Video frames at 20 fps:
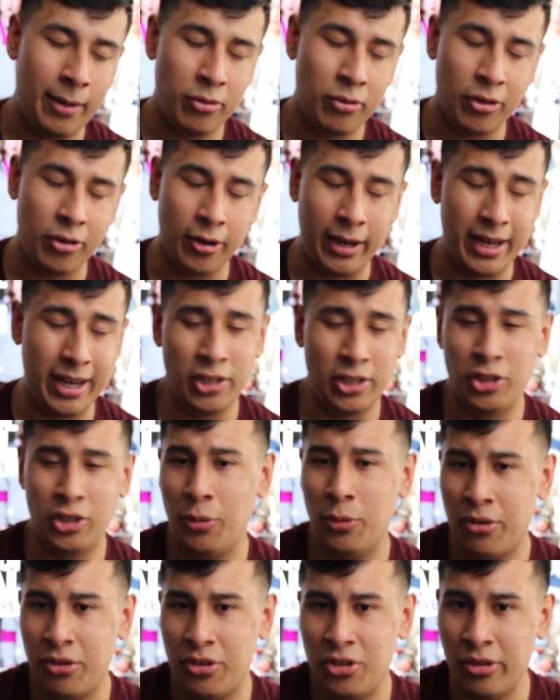So I guess she
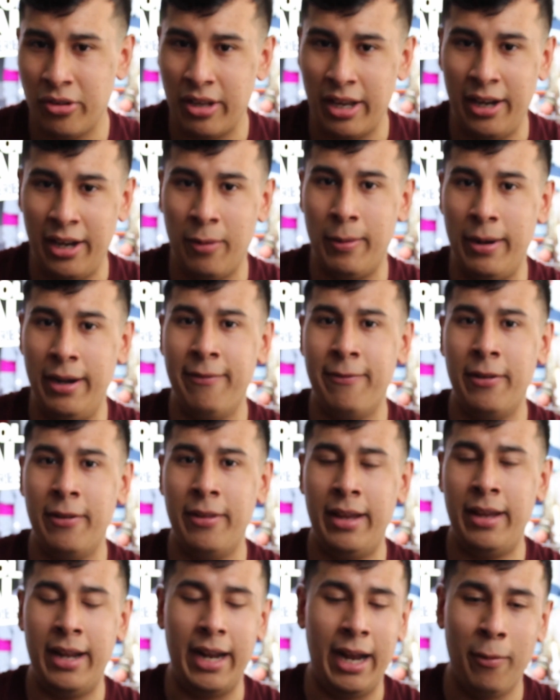was just getting ready for
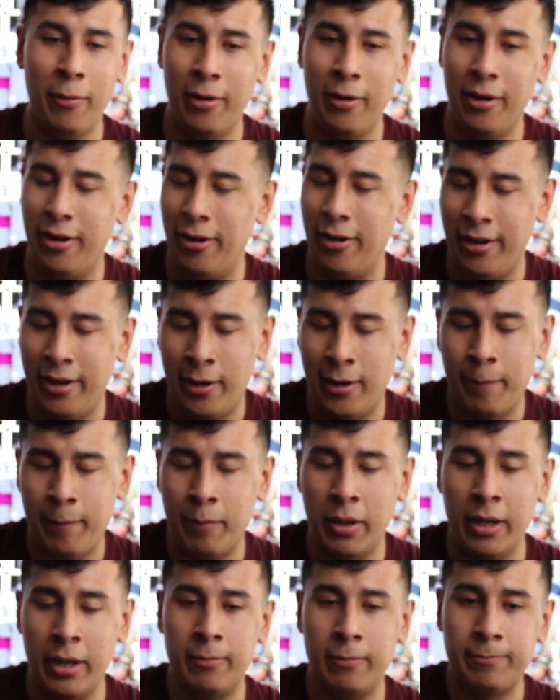that. I really don't know.
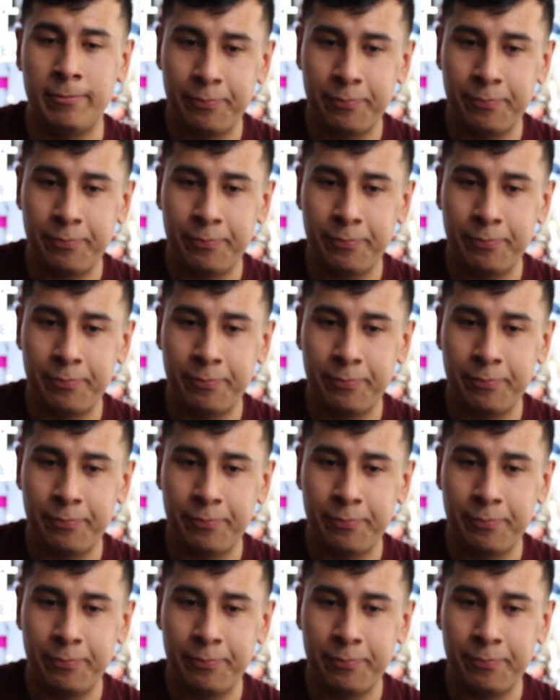But